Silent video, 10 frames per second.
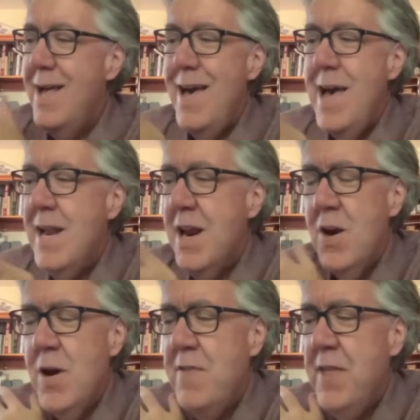and I don't
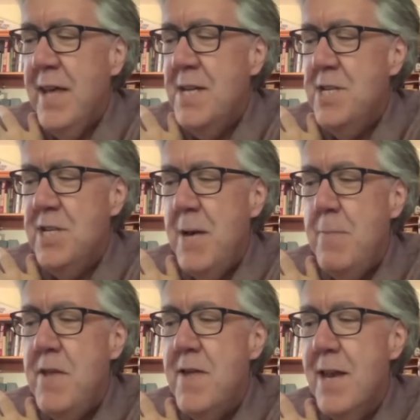know, I think it just hit
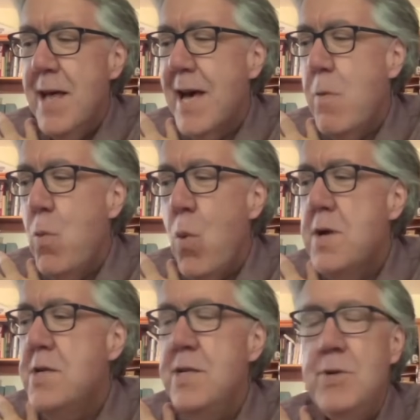me that like I
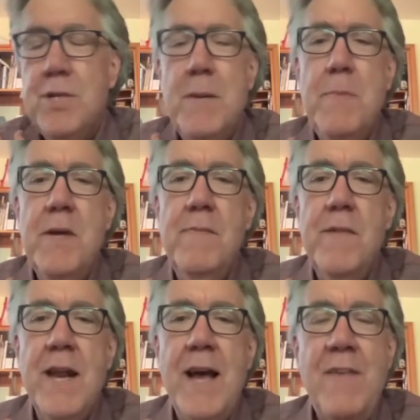wanted to do something,
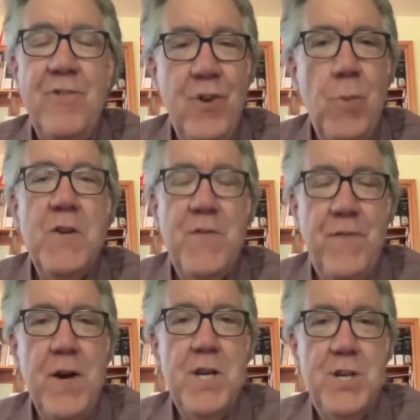that I had so much
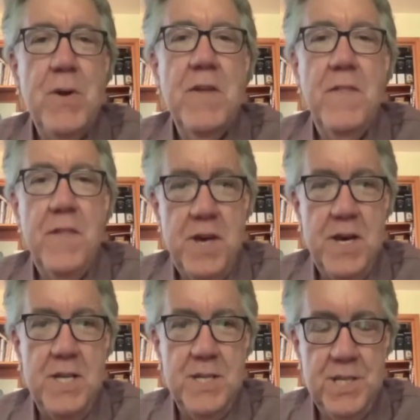fun doing
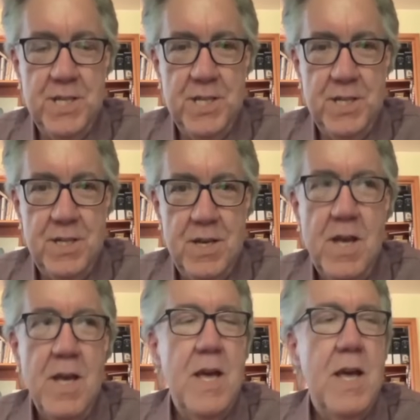this,
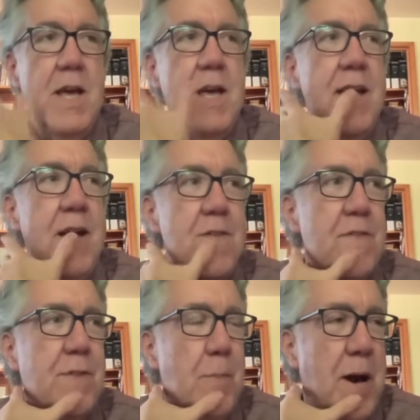and
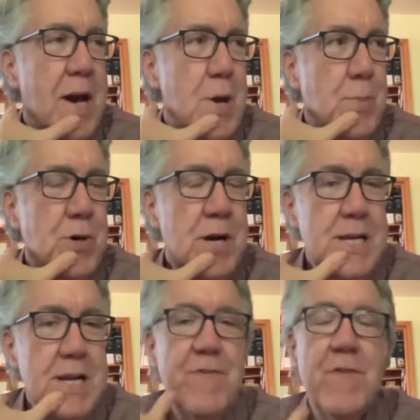that the bio
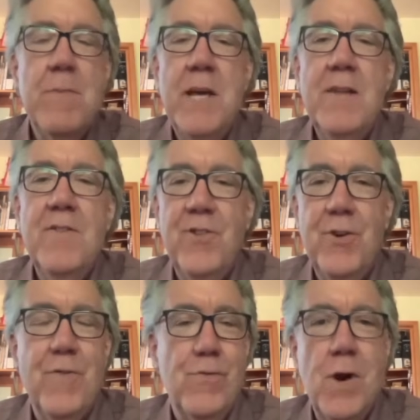project for me had
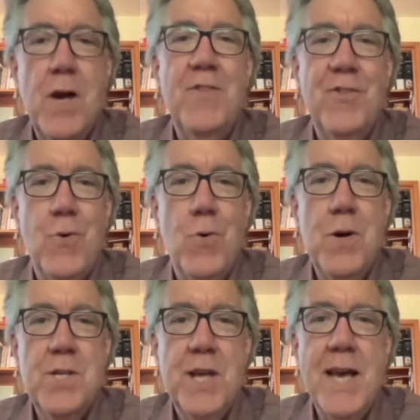sort of run its
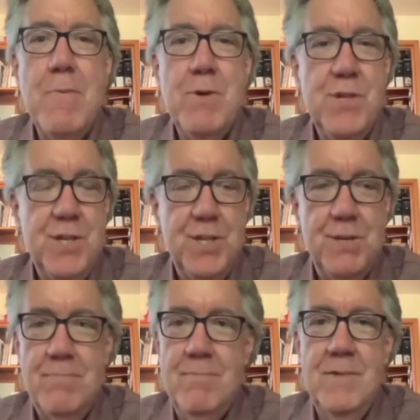course. Like I was
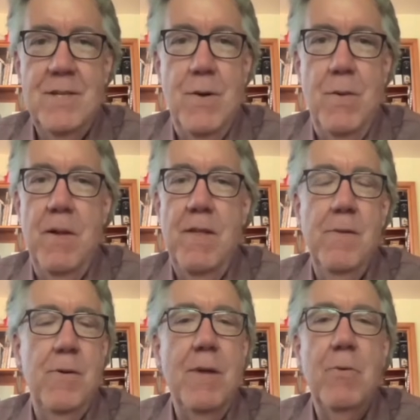just,
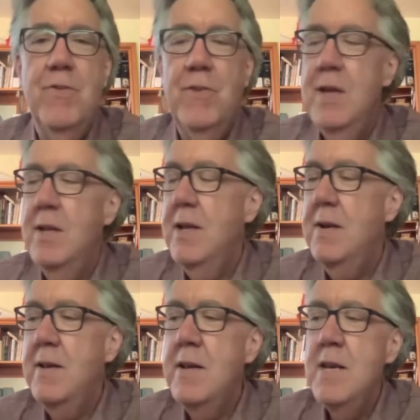
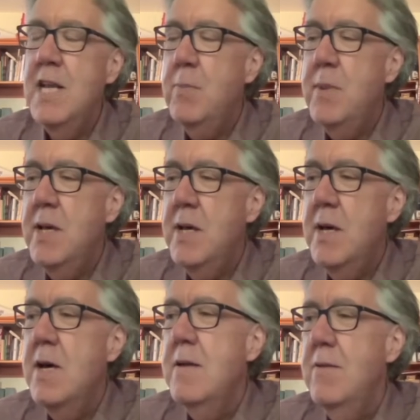it didn't need
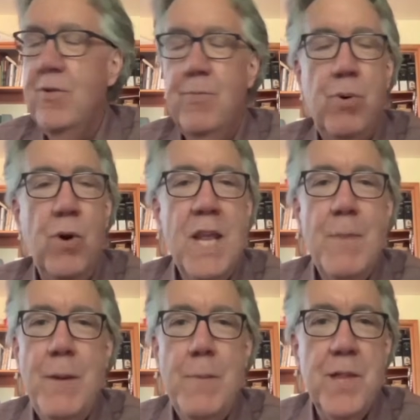me. There was plenty
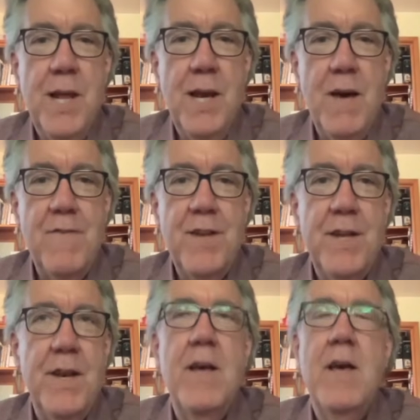of people that loved
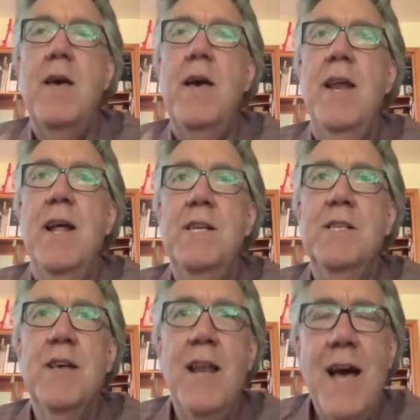it, and I
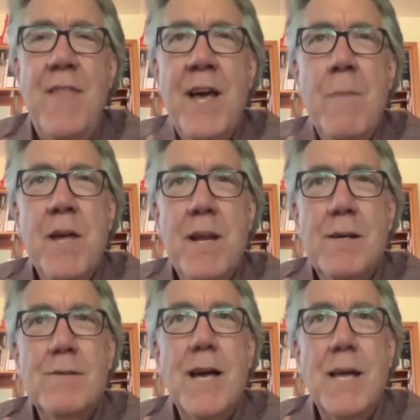just thought, I think I'm
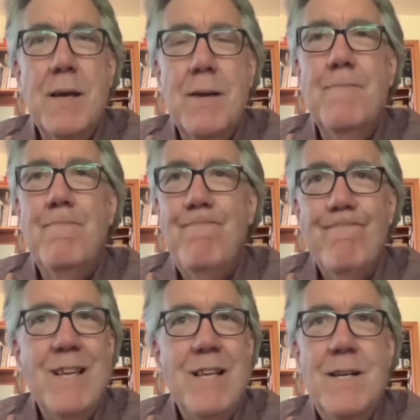gonna like
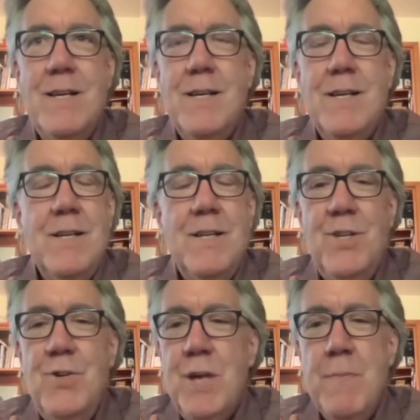
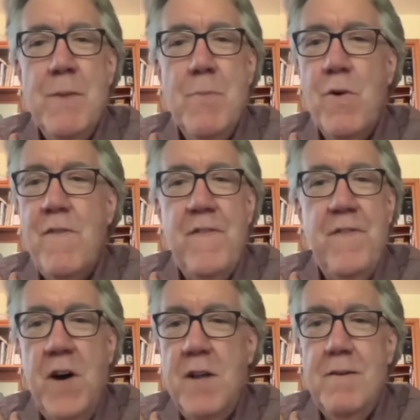do something more
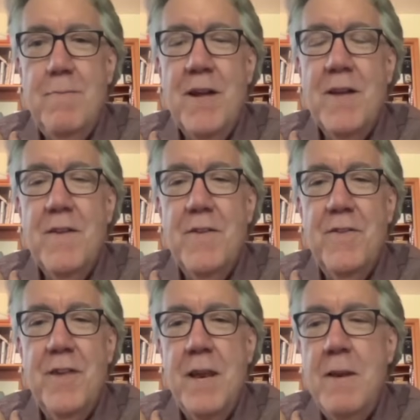fun
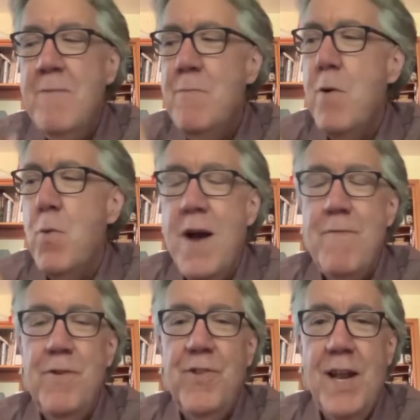because, and even my
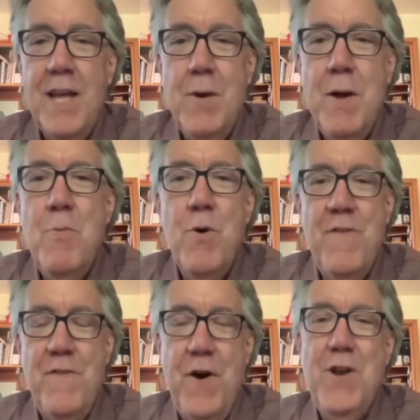wife would say, like, you had more
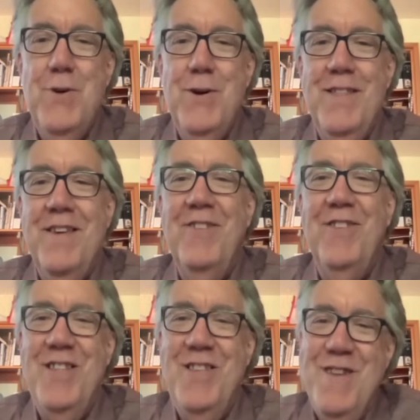fun doing this
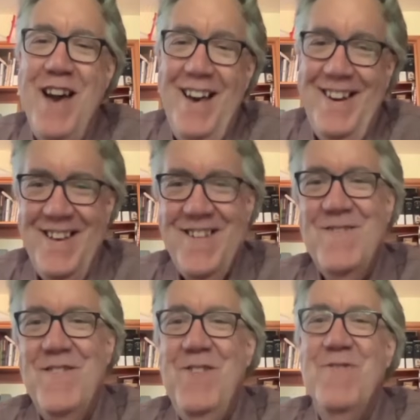than you had
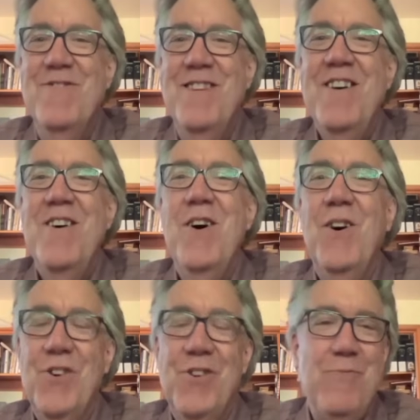when you were
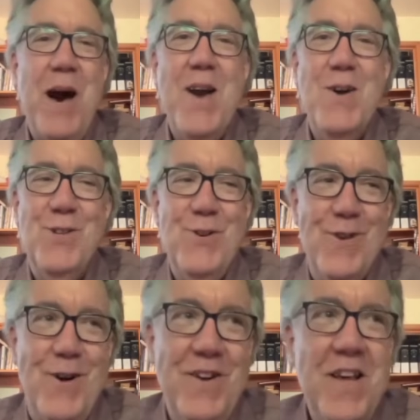all those bios you
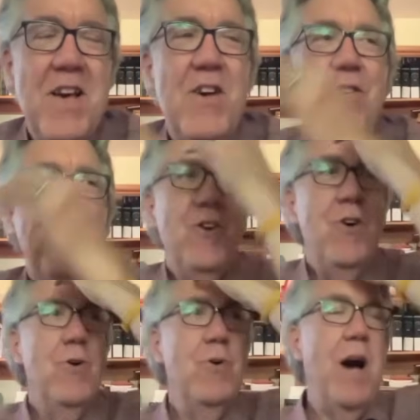wrote.
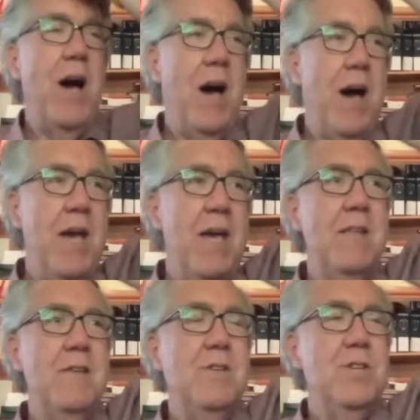So
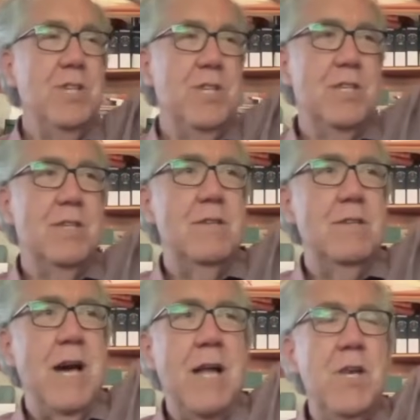I
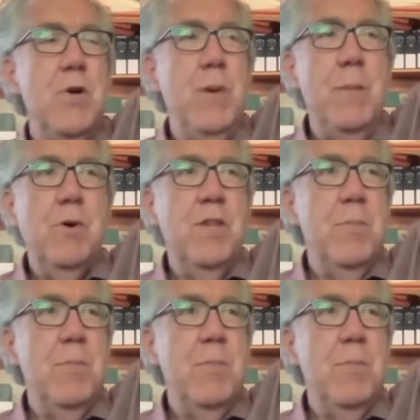knew people on the